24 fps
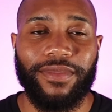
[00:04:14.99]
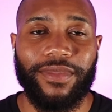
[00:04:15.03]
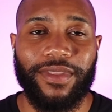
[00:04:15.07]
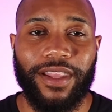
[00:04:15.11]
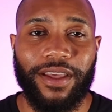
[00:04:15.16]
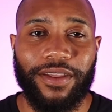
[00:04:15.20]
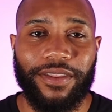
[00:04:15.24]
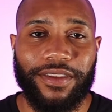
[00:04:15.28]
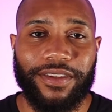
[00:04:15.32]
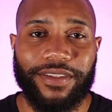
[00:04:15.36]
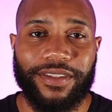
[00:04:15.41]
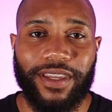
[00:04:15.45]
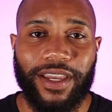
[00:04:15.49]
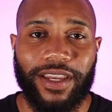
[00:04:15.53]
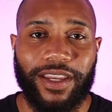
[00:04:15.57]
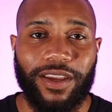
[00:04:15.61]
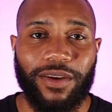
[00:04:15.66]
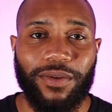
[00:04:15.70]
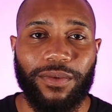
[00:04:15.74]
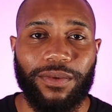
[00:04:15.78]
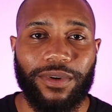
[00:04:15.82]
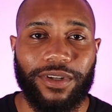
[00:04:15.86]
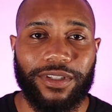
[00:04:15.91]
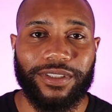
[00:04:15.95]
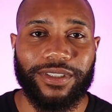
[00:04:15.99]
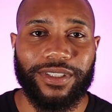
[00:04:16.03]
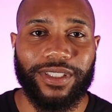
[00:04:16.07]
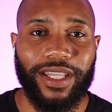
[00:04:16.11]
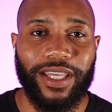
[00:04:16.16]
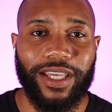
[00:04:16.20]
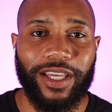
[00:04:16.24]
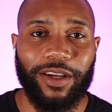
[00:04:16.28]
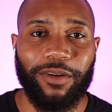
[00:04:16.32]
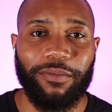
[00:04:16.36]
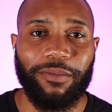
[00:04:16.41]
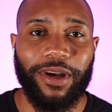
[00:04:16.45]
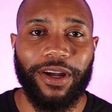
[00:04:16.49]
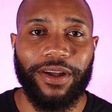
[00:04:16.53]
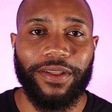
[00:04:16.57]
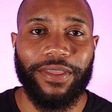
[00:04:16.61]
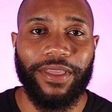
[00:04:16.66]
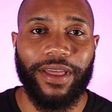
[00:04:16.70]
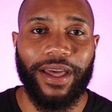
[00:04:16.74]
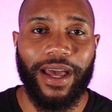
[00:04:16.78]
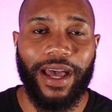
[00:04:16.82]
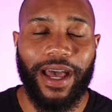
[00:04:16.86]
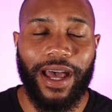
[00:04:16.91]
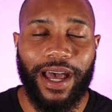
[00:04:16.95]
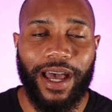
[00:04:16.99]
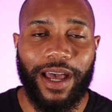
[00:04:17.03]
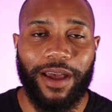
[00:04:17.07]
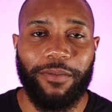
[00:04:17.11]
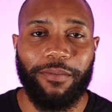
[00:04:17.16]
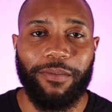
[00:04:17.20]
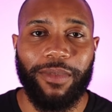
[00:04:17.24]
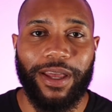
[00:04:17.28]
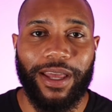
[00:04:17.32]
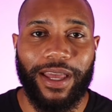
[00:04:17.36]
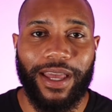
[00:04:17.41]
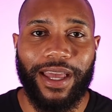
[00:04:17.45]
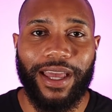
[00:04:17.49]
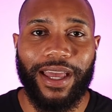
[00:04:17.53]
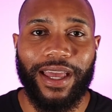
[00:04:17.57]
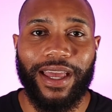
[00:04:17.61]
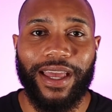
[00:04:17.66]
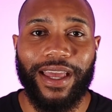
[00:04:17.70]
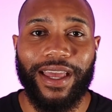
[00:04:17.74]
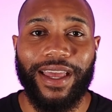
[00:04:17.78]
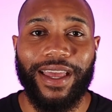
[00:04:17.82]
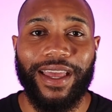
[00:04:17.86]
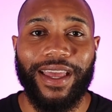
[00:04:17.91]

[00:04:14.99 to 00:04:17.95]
Now the second worst thing about the iPad